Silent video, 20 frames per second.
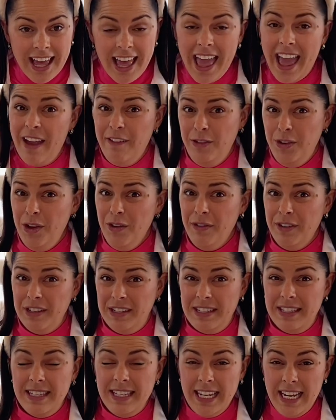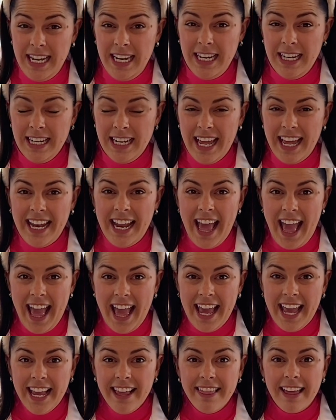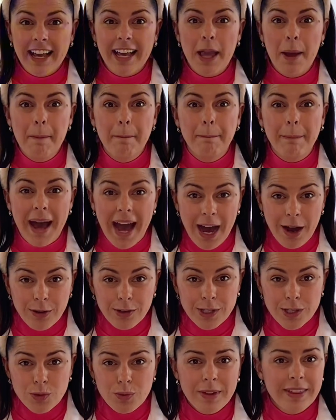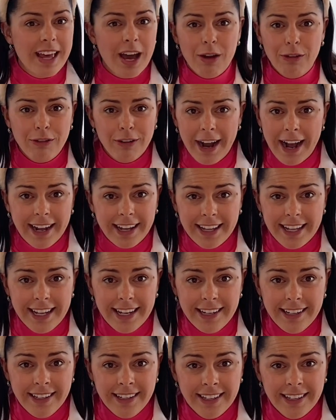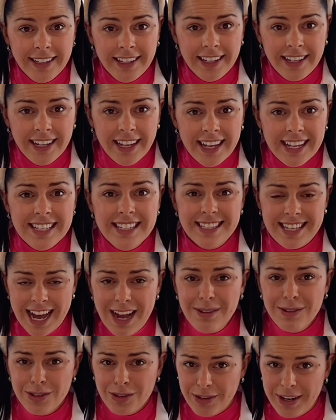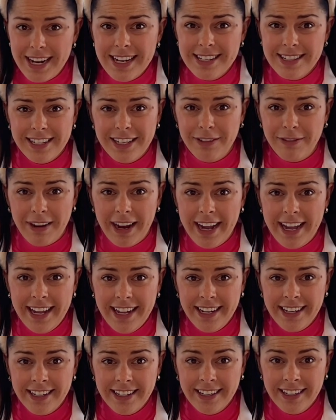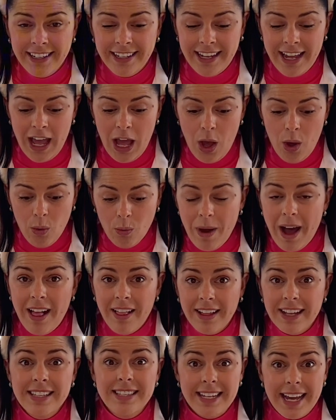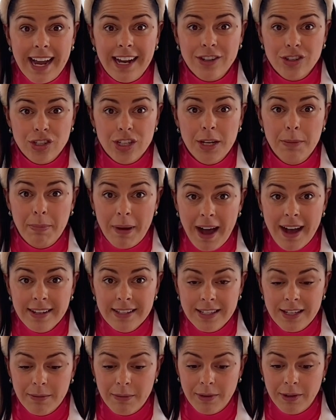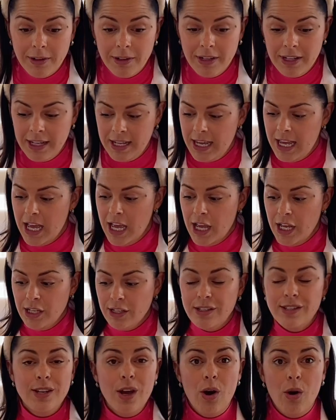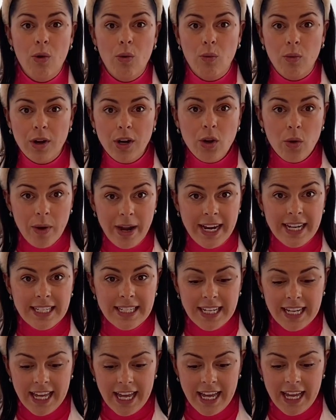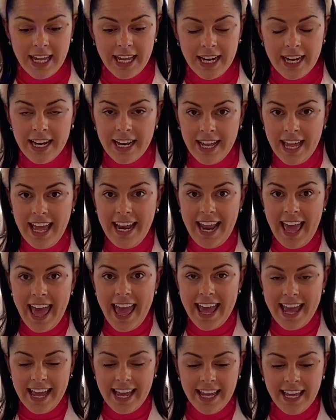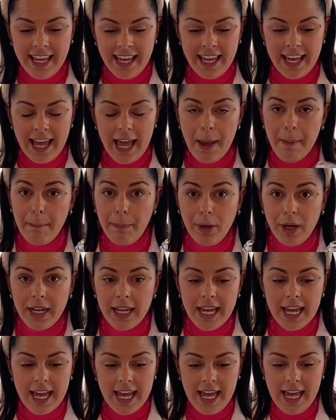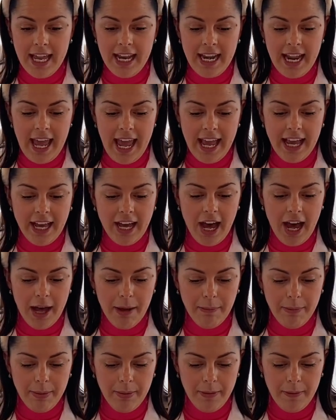Have you ever seen an egg that can bounce without cracking? Sounds crazy, right? Well, it's actually possible. So we're going to get an egg and put it in a cup.